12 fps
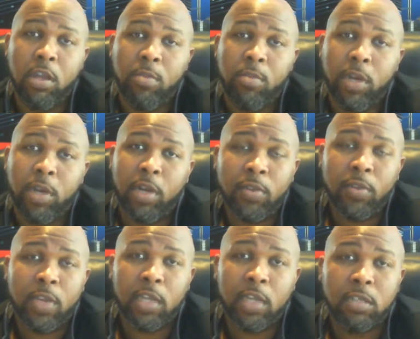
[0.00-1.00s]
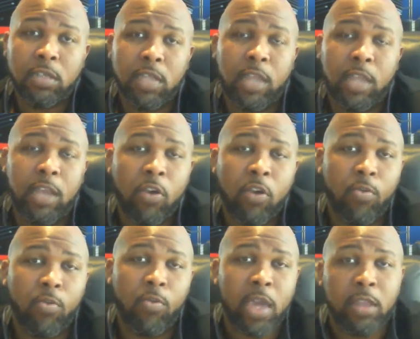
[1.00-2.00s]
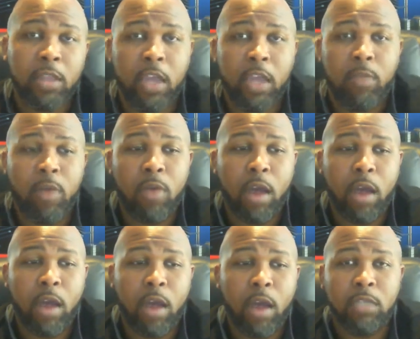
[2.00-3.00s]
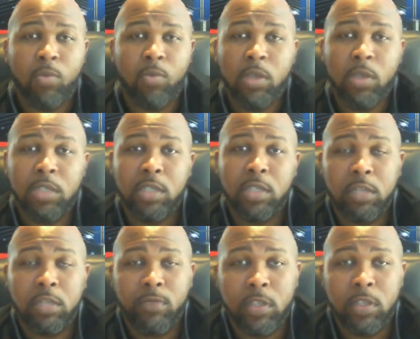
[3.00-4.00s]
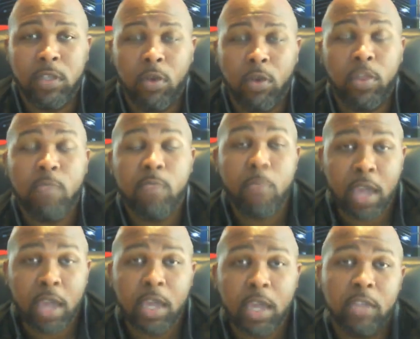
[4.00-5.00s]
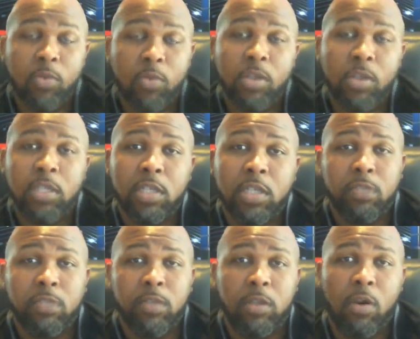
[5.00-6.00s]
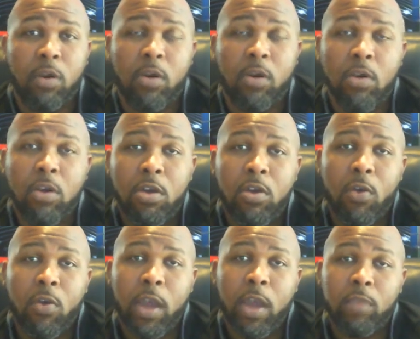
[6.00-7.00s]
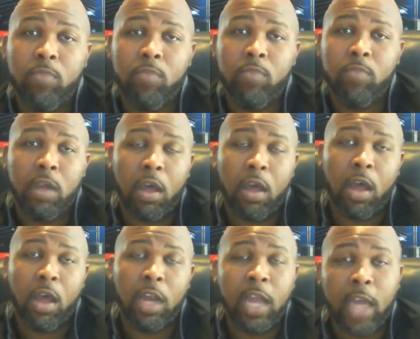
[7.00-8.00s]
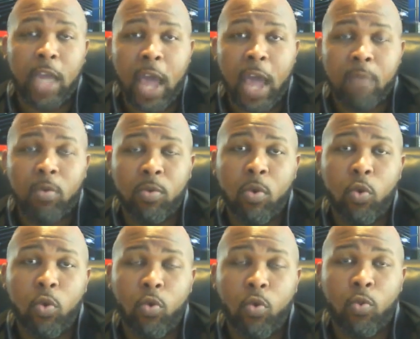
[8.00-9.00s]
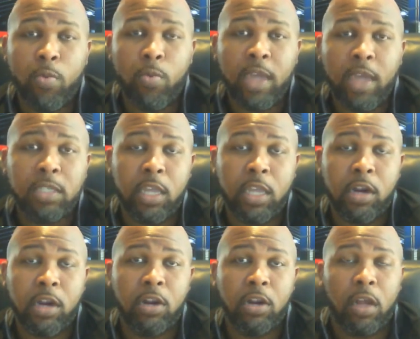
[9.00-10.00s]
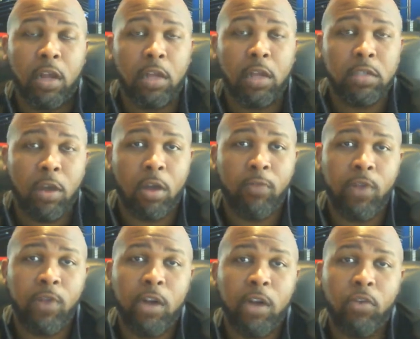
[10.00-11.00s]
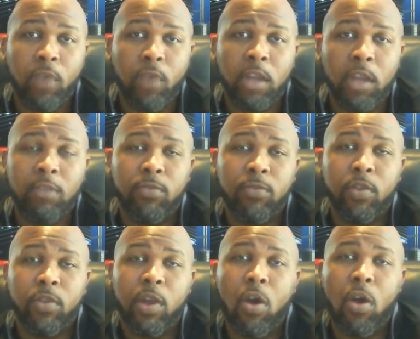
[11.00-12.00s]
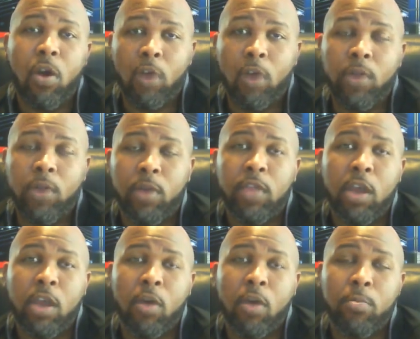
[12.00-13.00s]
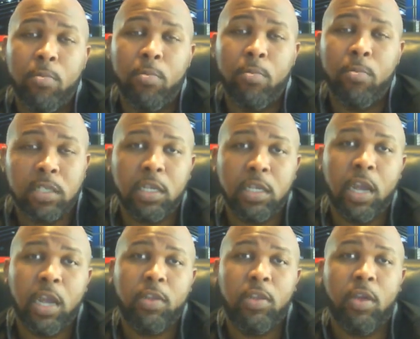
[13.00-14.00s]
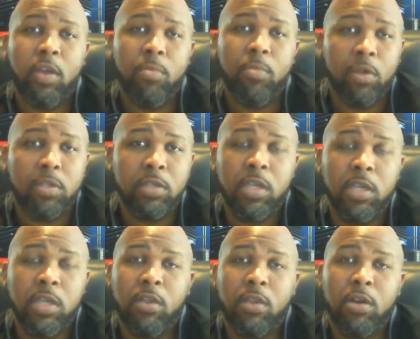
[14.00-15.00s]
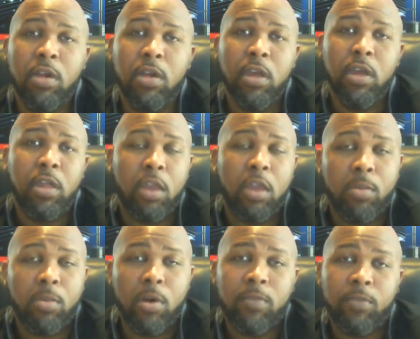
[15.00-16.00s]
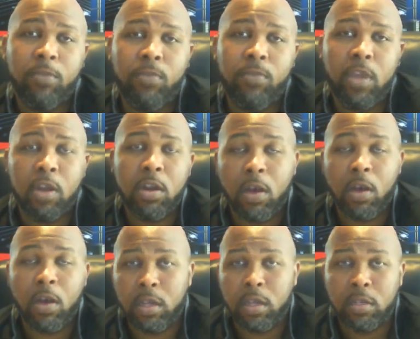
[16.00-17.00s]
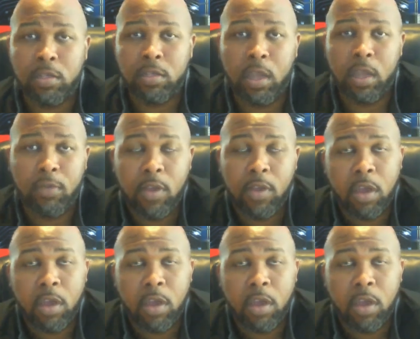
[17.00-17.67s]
But the other thing is that they don't make their products as a one size fits, or they make it as a one size fits all, right? Unlike Apple, who makes their software directly for their hardware, they are meshed together, they're built together, they're a perfect fit, and all that good stuff.